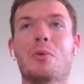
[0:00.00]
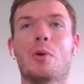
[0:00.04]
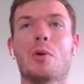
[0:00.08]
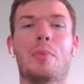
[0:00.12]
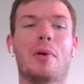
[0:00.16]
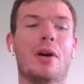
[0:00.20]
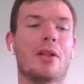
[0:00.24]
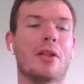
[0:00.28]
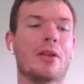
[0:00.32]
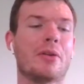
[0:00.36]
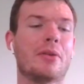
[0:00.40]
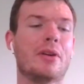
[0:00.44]
Well,
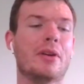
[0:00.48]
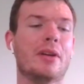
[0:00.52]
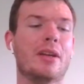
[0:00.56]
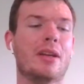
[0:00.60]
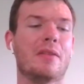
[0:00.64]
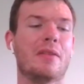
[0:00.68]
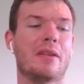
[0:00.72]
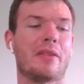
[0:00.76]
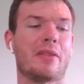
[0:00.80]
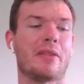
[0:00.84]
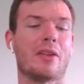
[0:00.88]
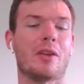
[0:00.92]
Paulo,
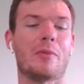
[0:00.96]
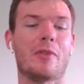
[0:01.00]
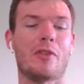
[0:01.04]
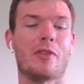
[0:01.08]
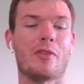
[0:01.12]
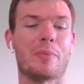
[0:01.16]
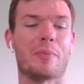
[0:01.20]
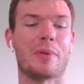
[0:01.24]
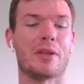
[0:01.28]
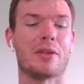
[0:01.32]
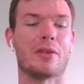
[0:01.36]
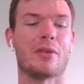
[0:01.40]
this interview
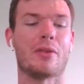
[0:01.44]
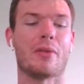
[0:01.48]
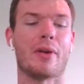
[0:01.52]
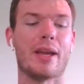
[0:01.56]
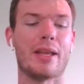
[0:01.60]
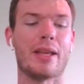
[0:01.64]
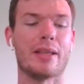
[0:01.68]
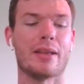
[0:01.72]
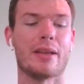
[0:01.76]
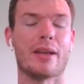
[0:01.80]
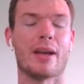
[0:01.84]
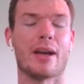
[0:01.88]
has been
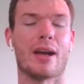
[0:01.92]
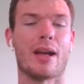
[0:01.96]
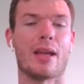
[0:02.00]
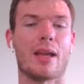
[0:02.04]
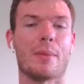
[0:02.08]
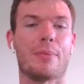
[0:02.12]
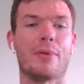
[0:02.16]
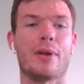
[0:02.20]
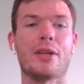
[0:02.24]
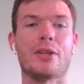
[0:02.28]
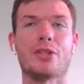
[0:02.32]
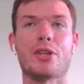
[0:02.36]
great. I
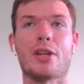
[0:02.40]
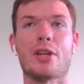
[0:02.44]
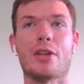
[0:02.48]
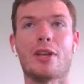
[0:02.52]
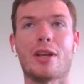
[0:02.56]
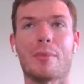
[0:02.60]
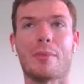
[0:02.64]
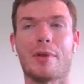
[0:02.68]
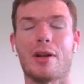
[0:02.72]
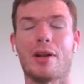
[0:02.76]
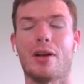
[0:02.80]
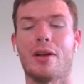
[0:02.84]
appreciate you
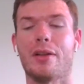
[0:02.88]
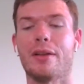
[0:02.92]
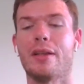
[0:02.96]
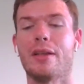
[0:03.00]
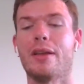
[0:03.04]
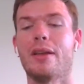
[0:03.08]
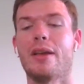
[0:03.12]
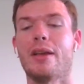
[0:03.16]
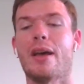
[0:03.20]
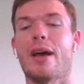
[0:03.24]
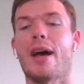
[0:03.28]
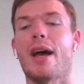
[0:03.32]
coming on.
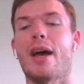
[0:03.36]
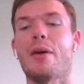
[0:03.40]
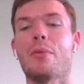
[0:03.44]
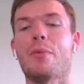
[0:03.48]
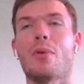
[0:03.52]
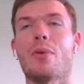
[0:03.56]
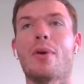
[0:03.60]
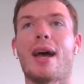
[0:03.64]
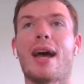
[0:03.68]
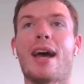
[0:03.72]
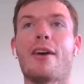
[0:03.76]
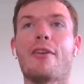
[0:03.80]
I
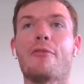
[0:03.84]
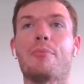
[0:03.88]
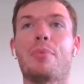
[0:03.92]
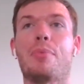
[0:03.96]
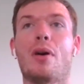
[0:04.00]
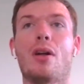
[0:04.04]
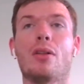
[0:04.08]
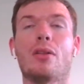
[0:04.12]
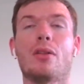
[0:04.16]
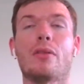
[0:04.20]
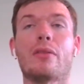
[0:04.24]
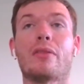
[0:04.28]
will have
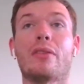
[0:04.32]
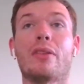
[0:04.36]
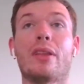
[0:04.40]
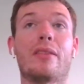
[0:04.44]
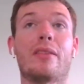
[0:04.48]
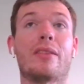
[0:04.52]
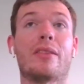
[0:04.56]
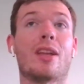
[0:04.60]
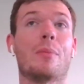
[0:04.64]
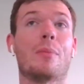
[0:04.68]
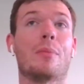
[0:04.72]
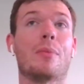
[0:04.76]
Paulo's
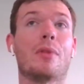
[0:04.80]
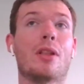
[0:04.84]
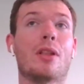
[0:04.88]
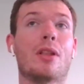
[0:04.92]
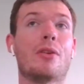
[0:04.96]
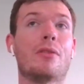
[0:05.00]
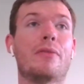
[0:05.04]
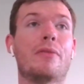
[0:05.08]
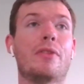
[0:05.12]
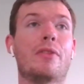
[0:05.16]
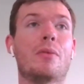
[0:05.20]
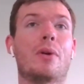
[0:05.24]
links down
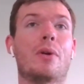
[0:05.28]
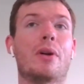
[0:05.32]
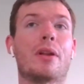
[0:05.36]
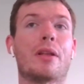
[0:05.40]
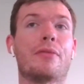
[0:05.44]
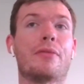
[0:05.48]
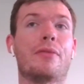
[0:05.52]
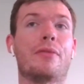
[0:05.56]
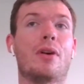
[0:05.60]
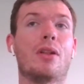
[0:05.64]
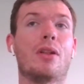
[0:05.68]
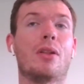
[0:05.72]
below if you want to
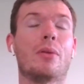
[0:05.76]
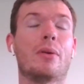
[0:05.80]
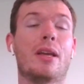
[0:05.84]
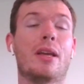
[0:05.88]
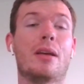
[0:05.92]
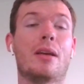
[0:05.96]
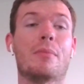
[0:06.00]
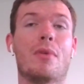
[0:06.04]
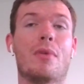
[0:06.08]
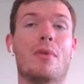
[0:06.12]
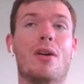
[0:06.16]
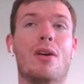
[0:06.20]
follow
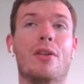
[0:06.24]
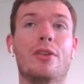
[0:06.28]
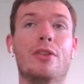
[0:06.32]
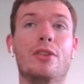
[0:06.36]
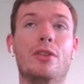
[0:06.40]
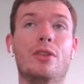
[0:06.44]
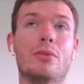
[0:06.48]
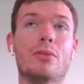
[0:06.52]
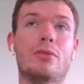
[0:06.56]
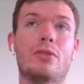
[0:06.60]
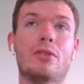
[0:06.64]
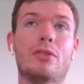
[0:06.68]
him on
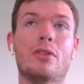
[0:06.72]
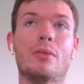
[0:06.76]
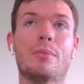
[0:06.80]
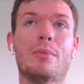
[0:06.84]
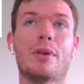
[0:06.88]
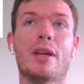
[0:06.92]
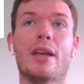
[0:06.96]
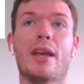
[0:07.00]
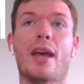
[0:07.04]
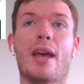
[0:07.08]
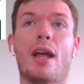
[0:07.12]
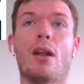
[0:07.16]
YouTube
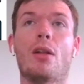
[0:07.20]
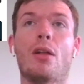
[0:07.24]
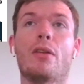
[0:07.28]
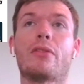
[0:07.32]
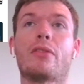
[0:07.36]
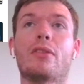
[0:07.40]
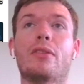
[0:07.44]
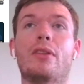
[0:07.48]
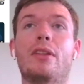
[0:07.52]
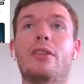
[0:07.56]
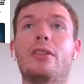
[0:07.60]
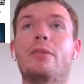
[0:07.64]
and
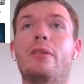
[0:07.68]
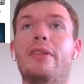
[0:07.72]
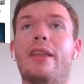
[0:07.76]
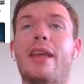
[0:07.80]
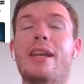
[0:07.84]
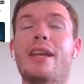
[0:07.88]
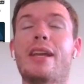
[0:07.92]
also link to his